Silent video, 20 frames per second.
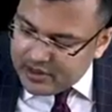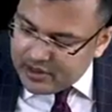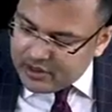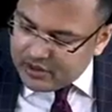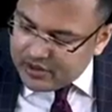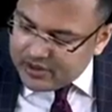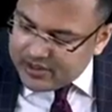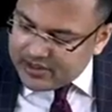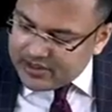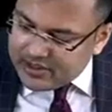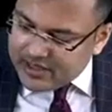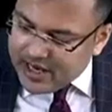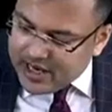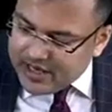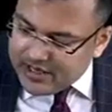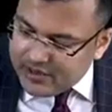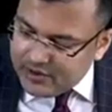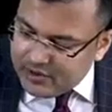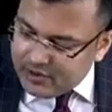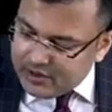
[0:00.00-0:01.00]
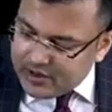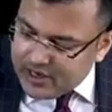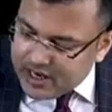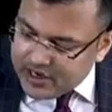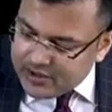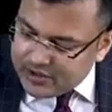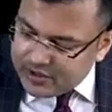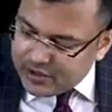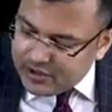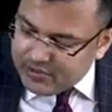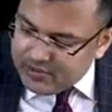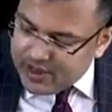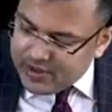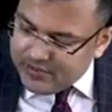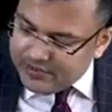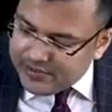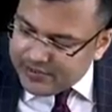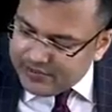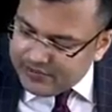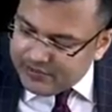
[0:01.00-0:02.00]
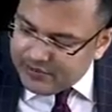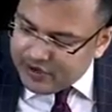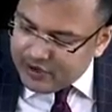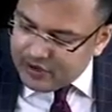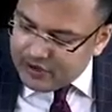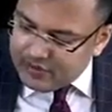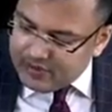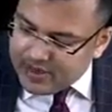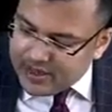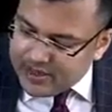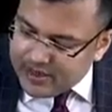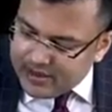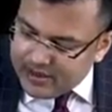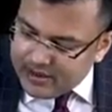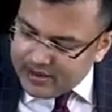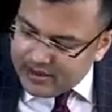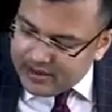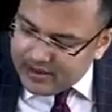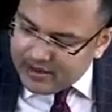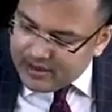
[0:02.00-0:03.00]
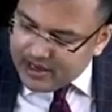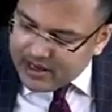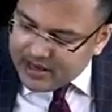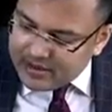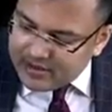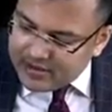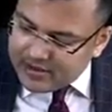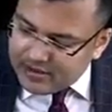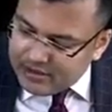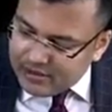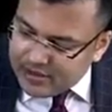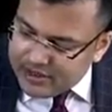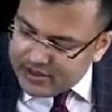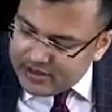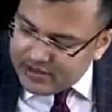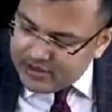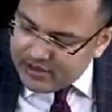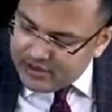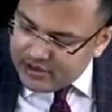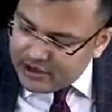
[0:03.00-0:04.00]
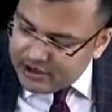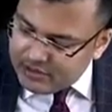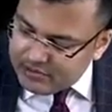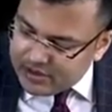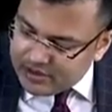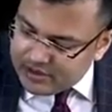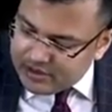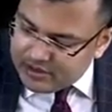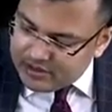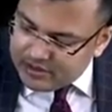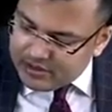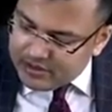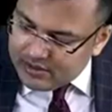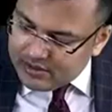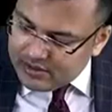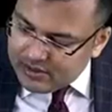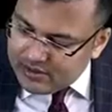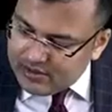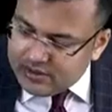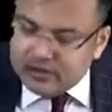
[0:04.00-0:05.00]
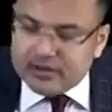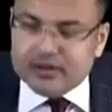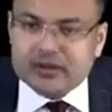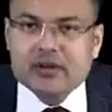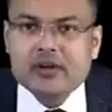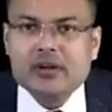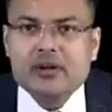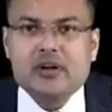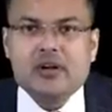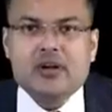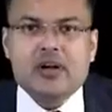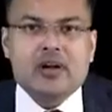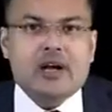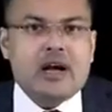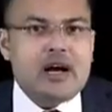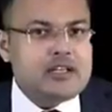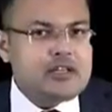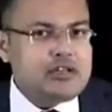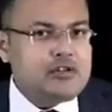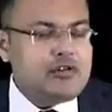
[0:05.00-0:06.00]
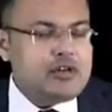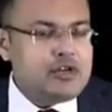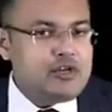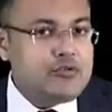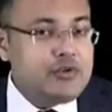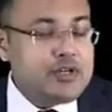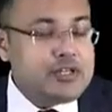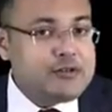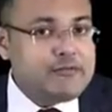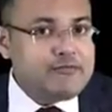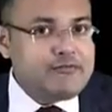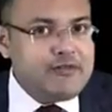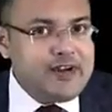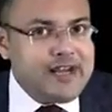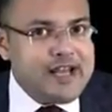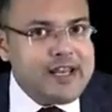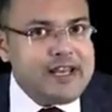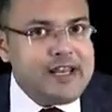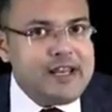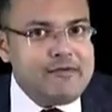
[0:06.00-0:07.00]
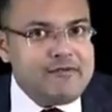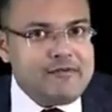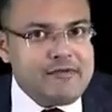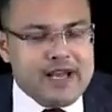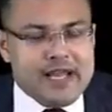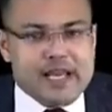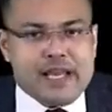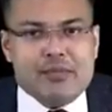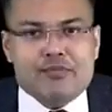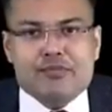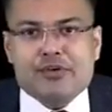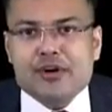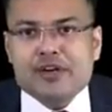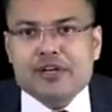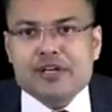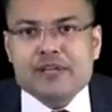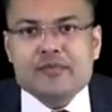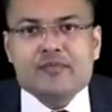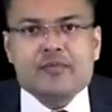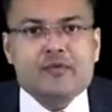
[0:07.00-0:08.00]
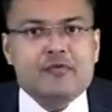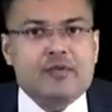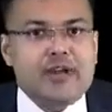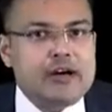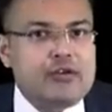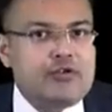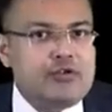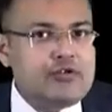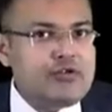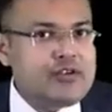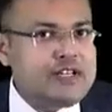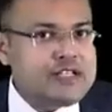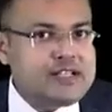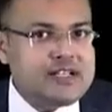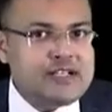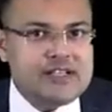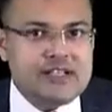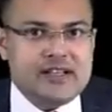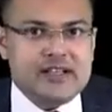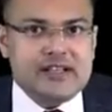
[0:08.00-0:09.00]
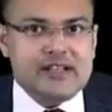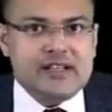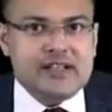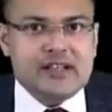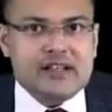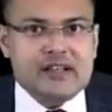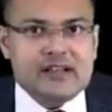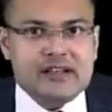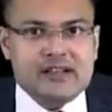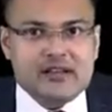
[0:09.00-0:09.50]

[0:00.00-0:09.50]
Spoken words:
So it is adenocarcinoma followed by carcinoid tumor. Carcinoid tumor is very, very important. We are going to discuss in detail.